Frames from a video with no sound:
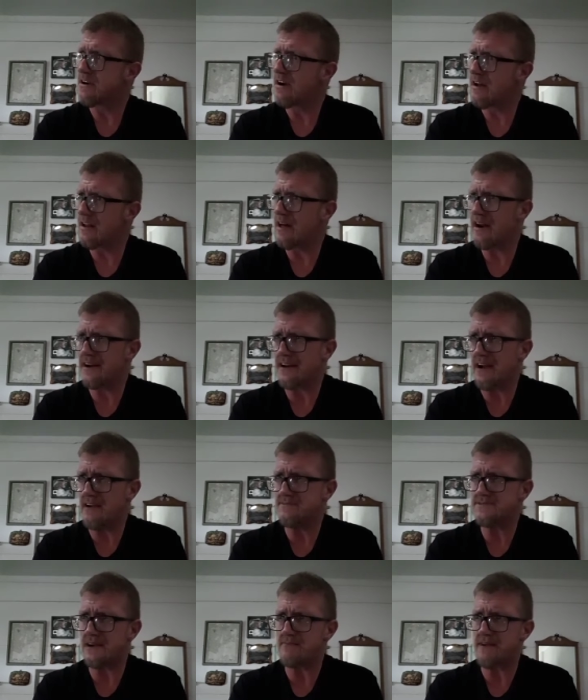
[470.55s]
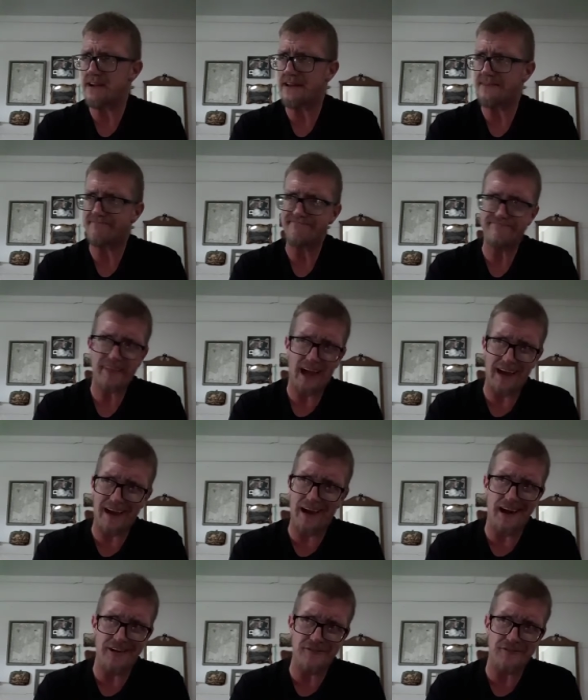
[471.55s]
a lot of times I mean, I
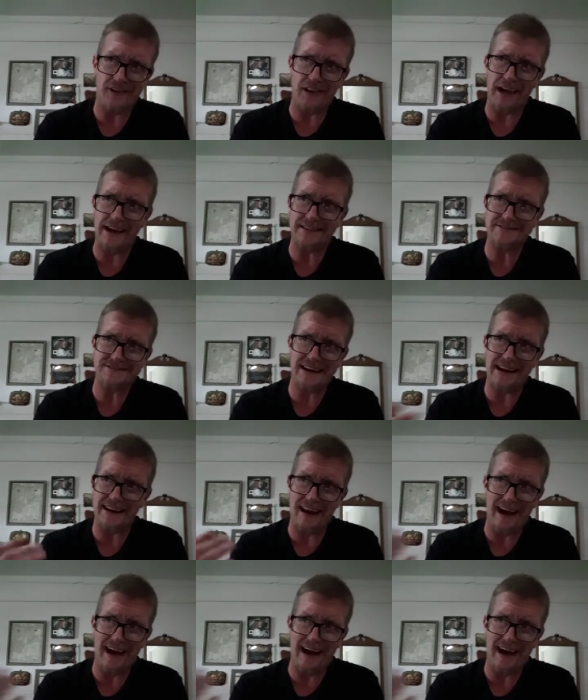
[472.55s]
kind of glanced at it.